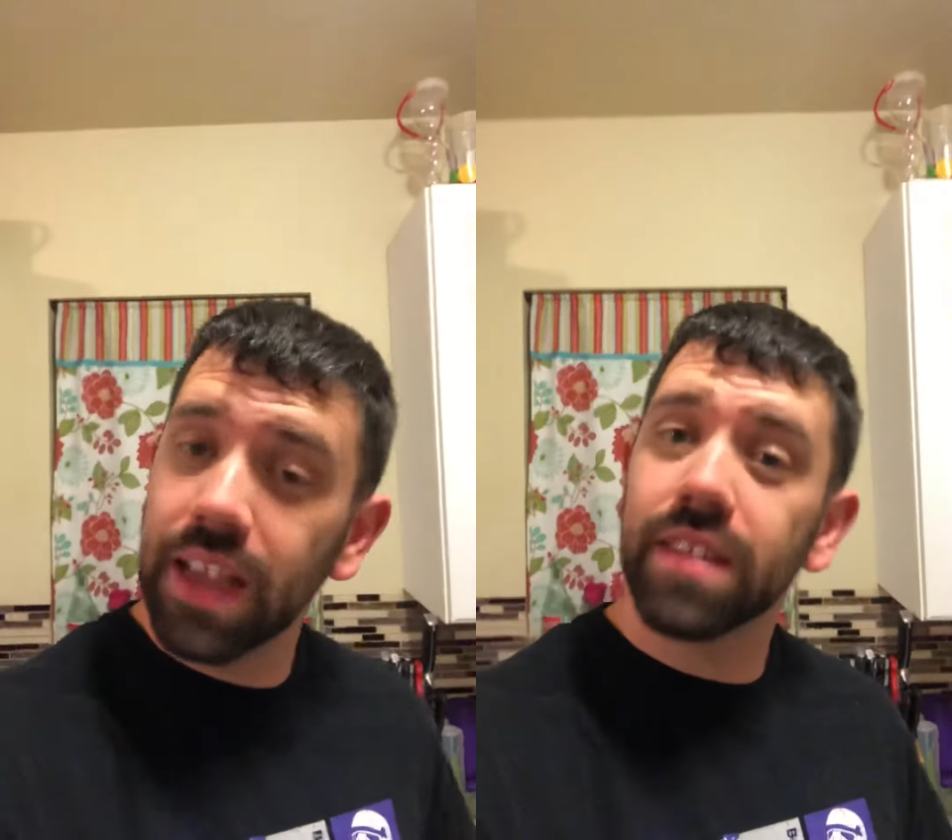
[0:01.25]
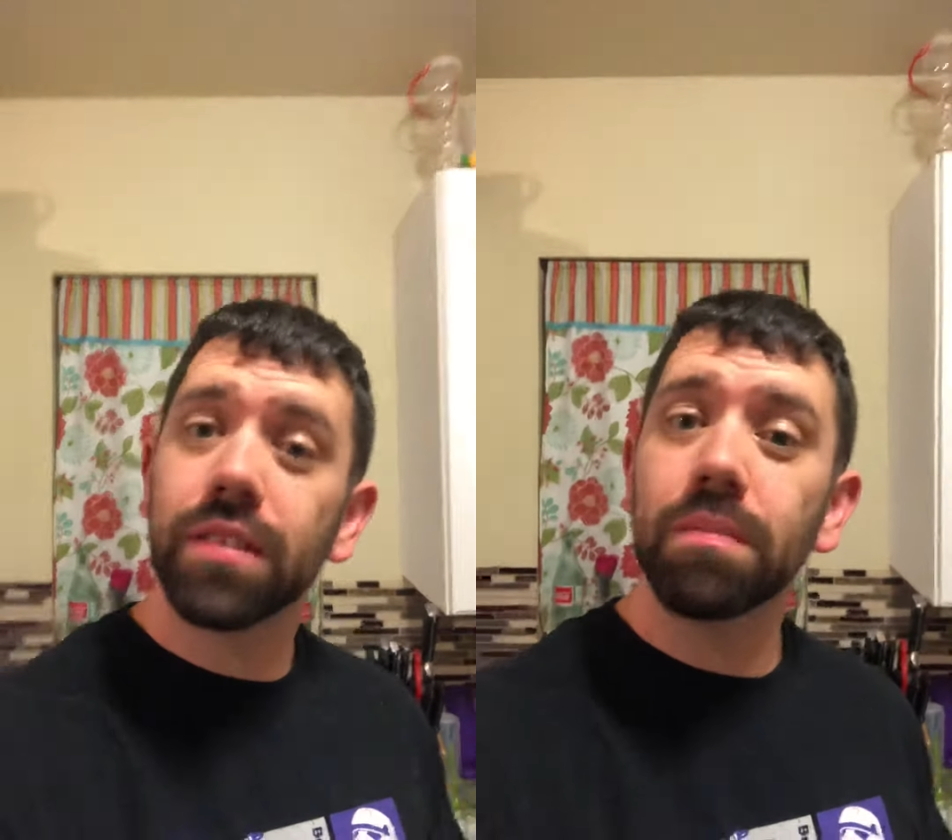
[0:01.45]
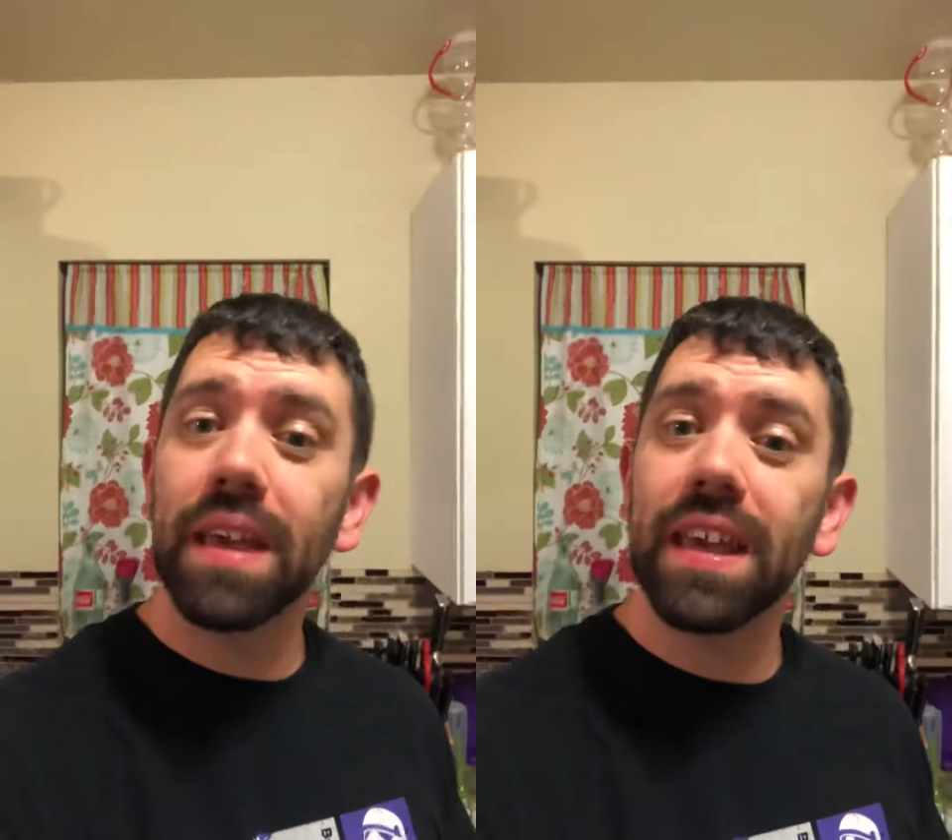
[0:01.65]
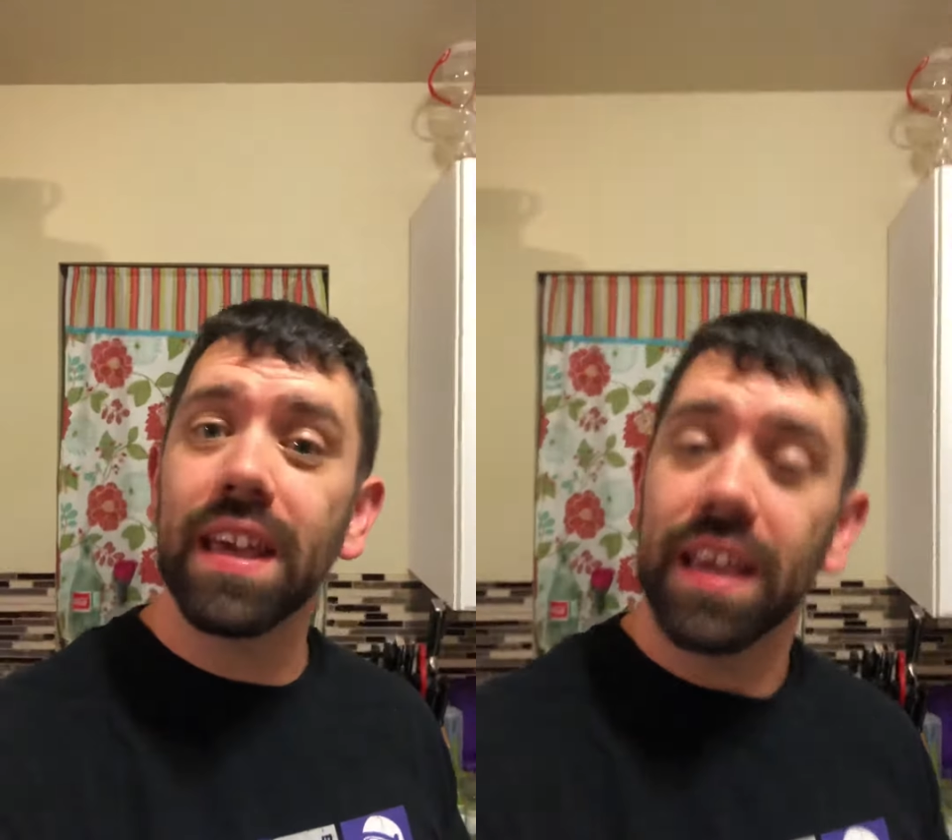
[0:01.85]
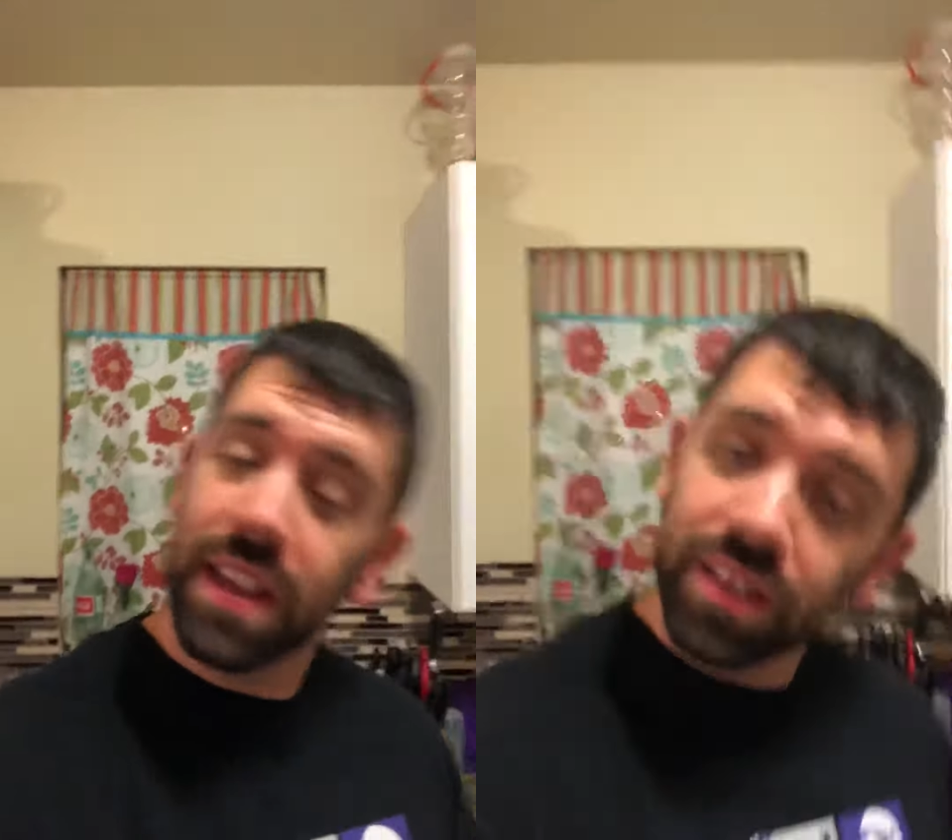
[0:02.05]
It's
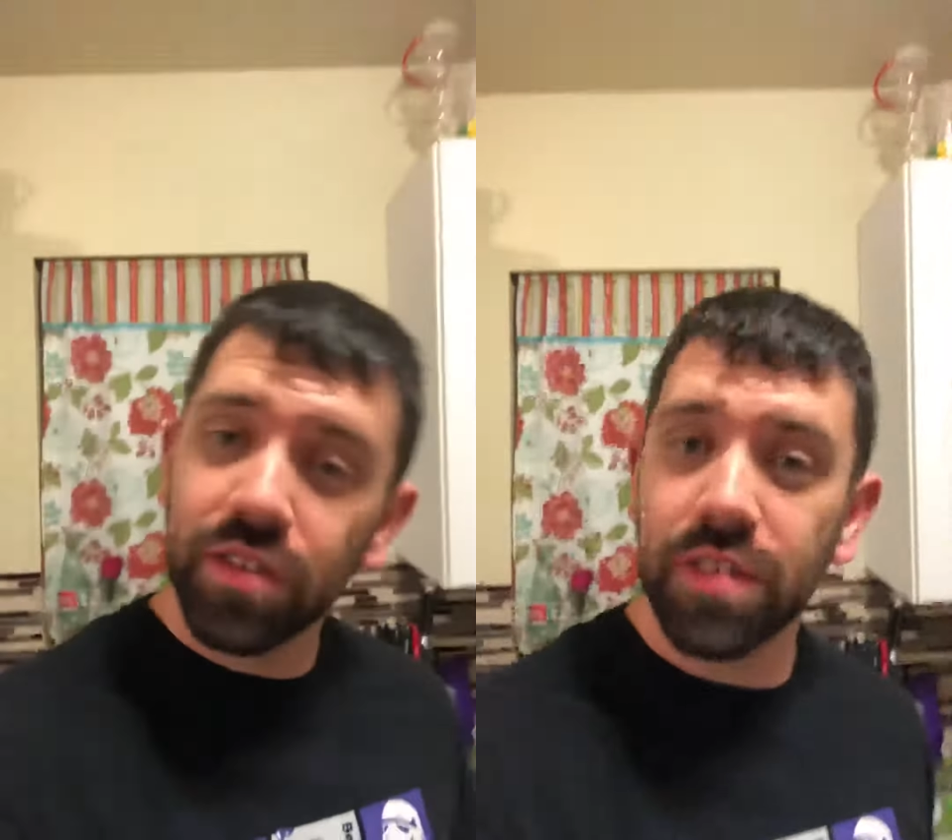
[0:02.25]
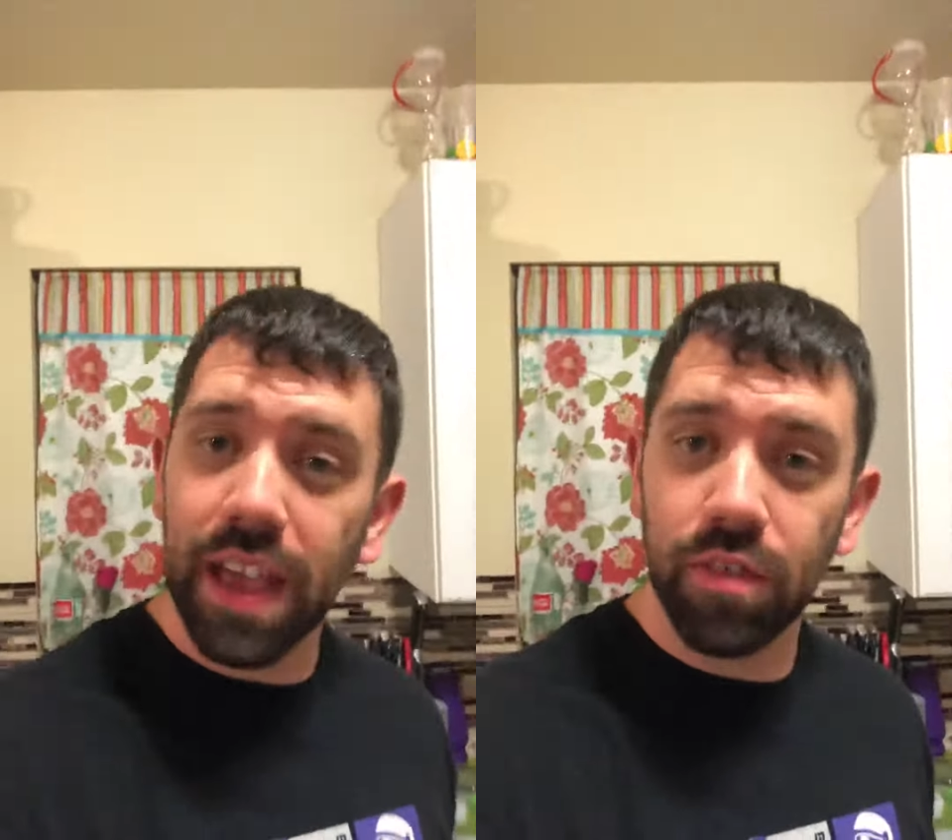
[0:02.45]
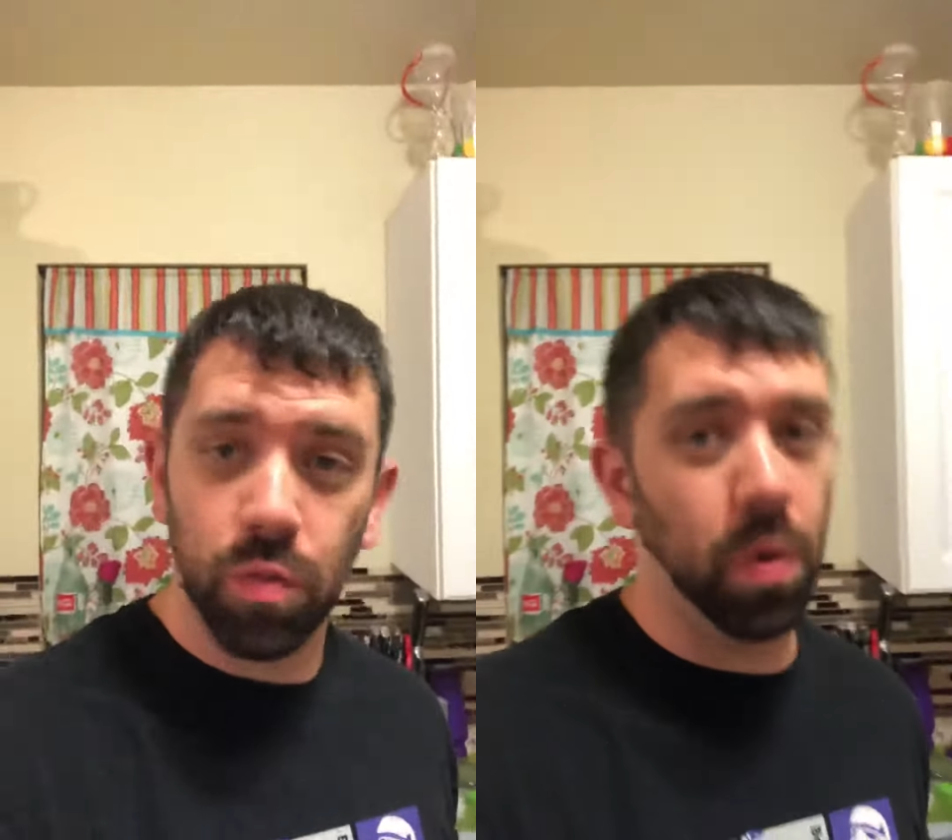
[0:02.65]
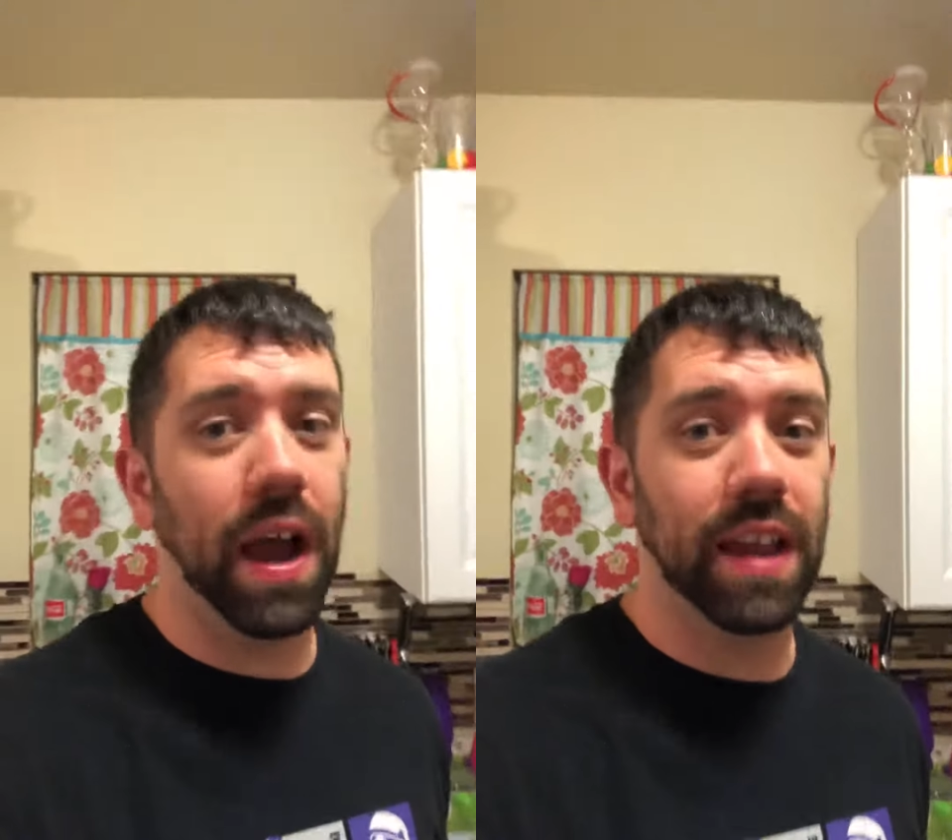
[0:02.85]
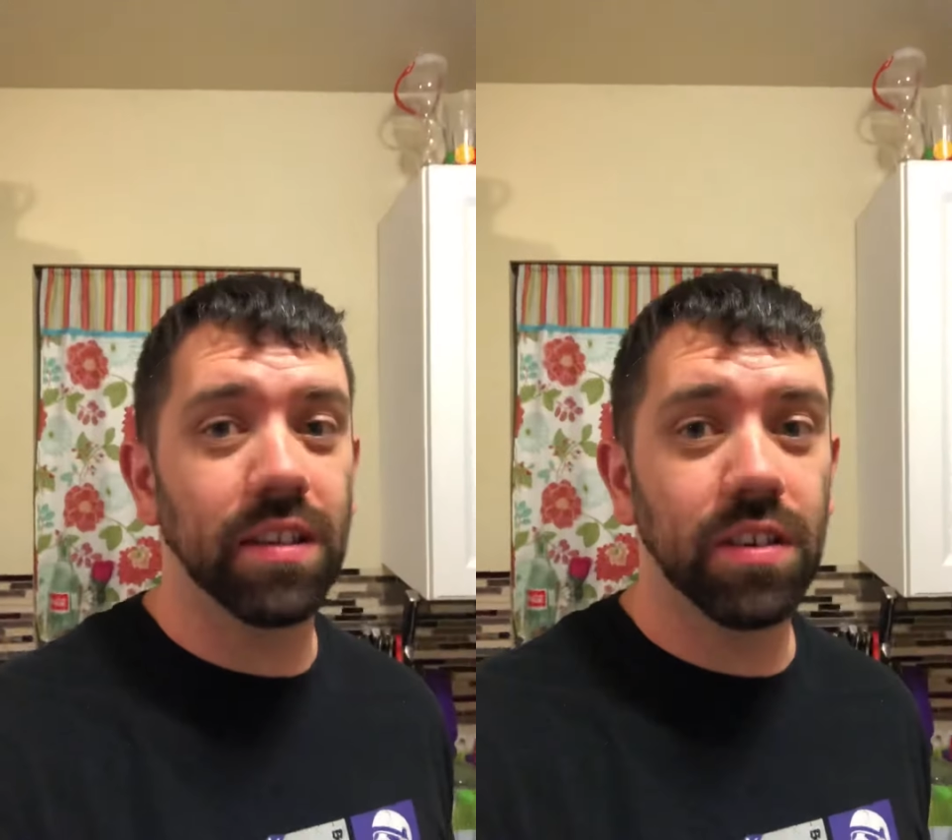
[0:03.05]
me, David
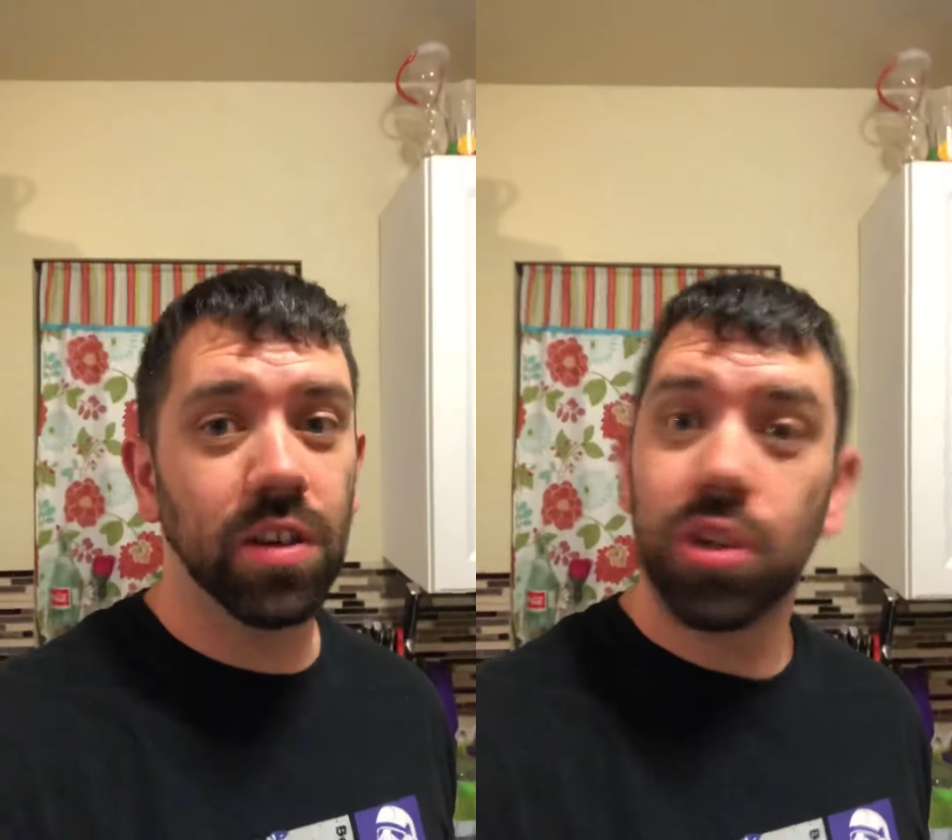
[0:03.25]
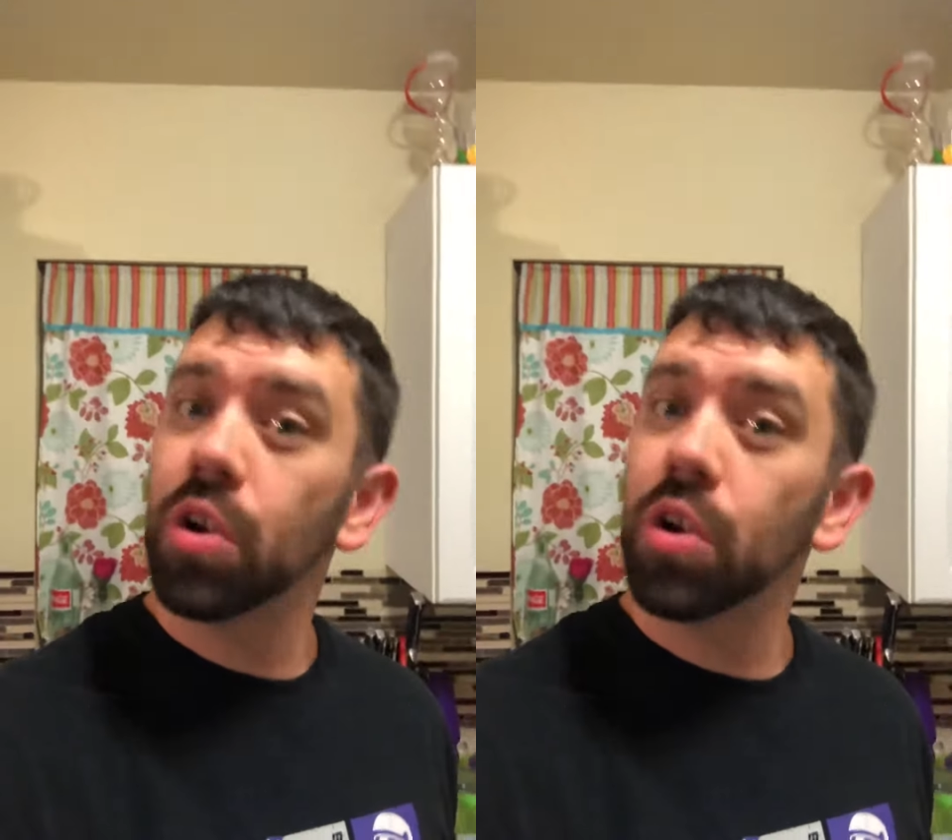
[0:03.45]
White,